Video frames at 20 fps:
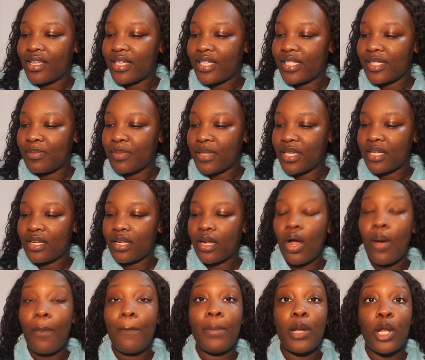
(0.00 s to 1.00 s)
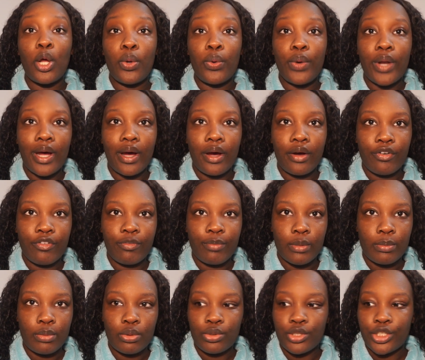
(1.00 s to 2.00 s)
is being blown out of
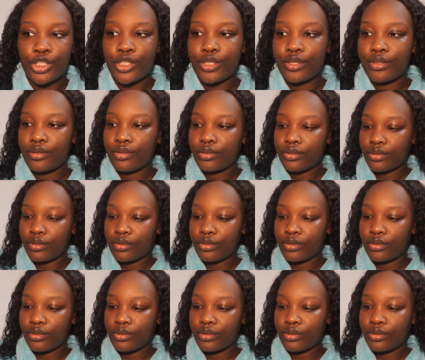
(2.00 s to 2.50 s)
proportion.